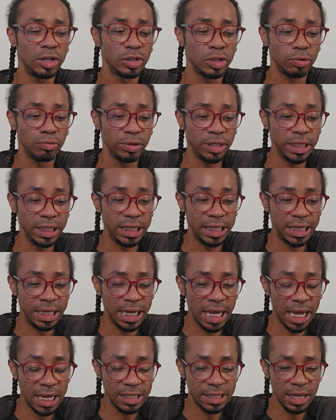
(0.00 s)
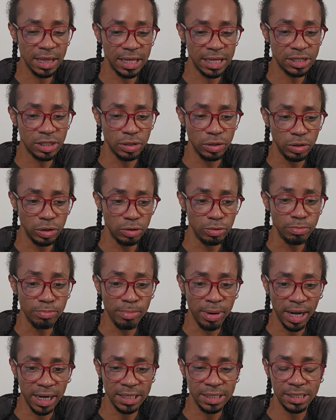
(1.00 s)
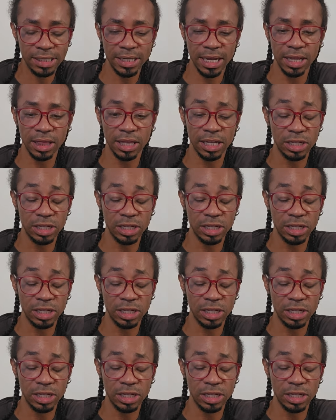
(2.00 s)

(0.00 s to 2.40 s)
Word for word: to really get this new mindset,